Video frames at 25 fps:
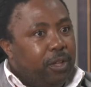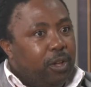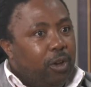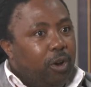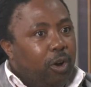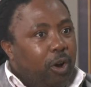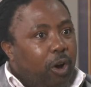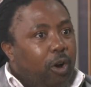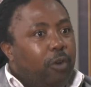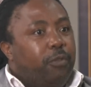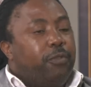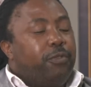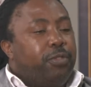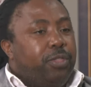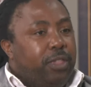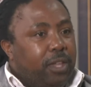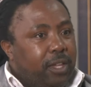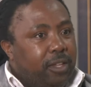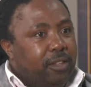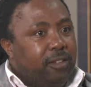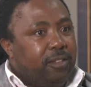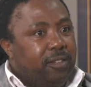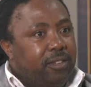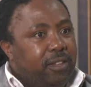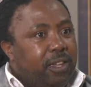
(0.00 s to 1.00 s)
of
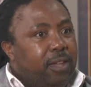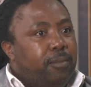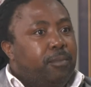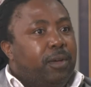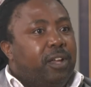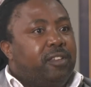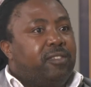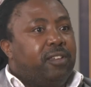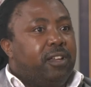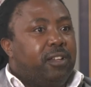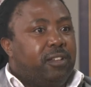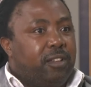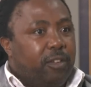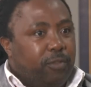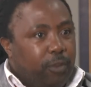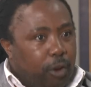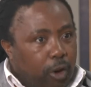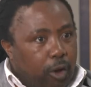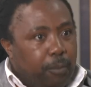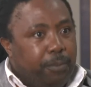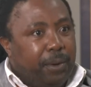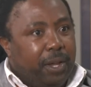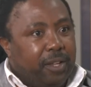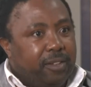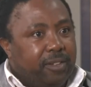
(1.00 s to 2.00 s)
these emerging
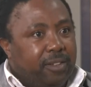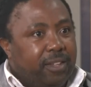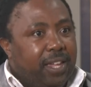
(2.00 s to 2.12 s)
developers.